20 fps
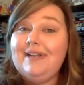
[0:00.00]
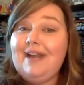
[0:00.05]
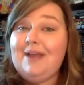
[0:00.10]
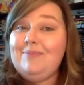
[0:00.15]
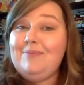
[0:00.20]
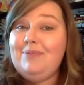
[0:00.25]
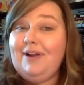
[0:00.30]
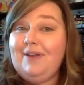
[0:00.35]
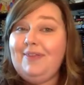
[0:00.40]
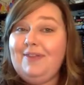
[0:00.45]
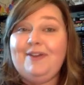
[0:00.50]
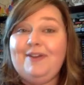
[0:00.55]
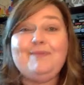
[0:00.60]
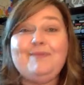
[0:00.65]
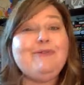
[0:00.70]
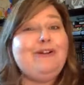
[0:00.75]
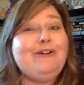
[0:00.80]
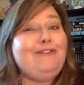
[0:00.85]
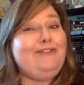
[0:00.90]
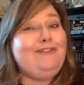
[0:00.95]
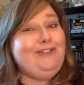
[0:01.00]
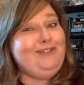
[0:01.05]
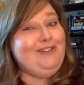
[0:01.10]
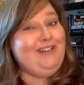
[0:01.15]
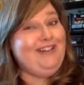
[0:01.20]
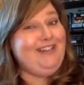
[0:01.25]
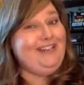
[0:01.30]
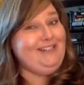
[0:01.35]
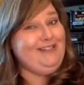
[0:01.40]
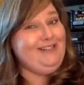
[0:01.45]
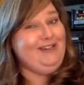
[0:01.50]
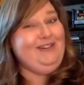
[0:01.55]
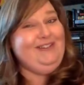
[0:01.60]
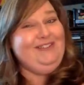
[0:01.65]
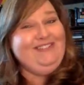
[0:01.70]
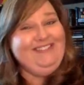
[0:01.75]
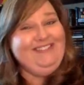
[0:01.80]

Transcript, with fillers: I put on the good bra for you today too.